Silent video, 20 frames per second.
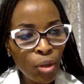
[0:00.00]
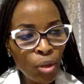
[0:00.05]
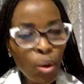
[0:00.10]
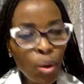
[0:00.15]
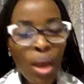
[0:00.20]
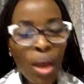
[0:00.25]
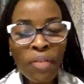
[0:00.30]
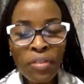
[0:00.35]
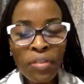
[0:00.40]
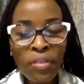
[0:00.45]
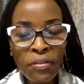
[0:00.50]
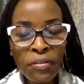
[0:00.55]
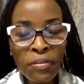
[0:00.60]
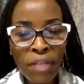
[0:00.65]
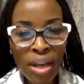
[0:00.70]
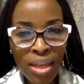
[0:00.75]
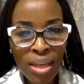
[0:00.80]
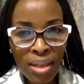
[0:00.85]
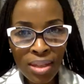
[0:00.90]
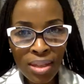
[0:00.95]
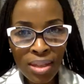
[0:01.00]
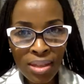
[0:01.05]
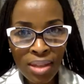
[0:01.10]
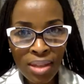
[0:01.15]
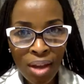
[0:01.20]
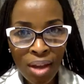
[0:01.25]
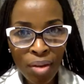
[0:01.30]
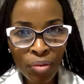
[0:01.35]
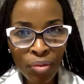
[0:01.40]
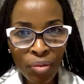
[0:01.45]
you have a fire
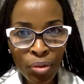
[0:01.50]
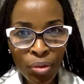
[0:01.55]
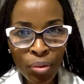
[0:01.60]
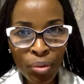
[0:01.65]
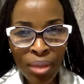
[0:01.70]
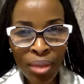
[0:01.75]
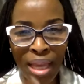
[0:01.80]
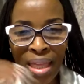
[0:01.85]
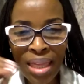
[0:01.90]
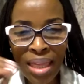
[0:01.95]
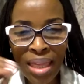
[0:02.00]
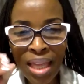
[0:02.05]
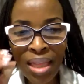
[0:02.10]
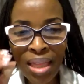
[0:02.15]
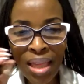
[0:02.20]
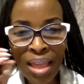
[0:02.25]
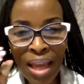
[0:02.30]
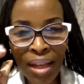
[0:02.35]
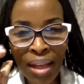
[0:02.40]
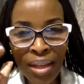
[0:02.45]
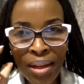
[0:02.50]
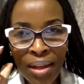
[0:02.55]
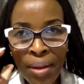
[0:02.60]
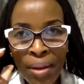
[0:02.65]
inside of you that thing that